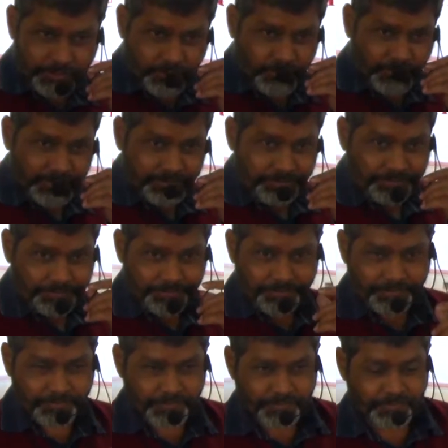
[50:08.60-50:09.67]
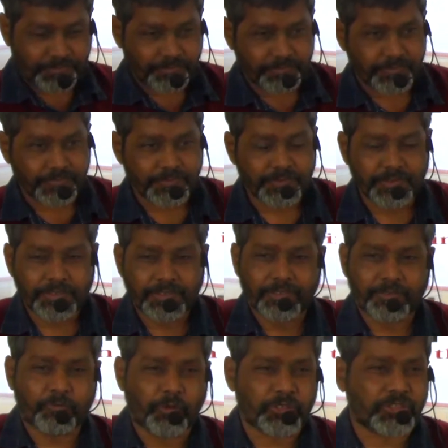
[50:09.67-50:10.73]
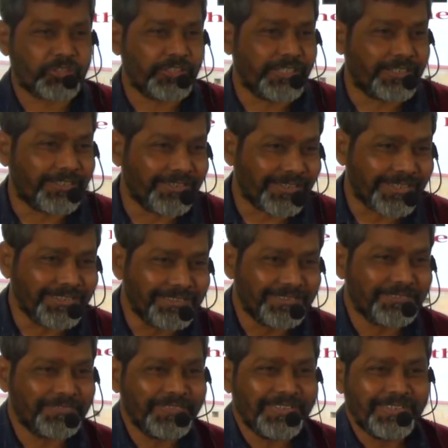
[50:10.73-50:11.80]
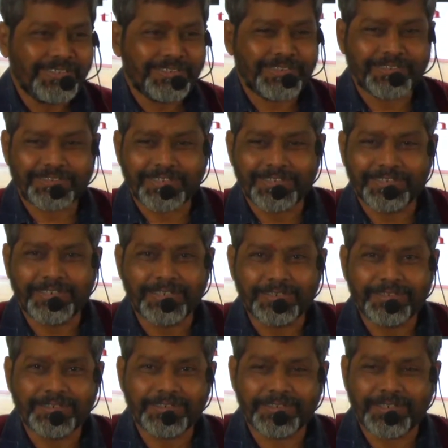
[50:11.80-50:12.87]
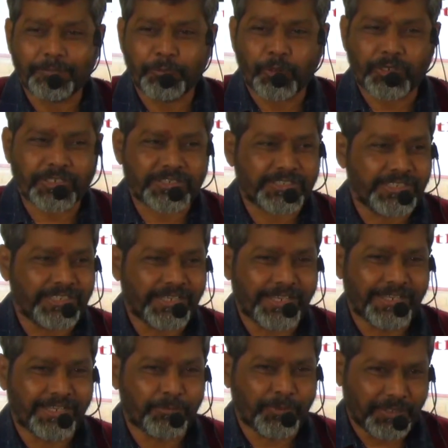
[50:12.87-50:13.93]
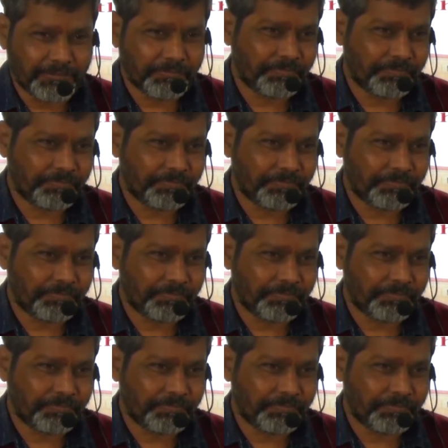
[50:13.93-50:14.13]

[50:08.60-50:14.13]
one. Unfortunately, right? They said democracy in dilemma.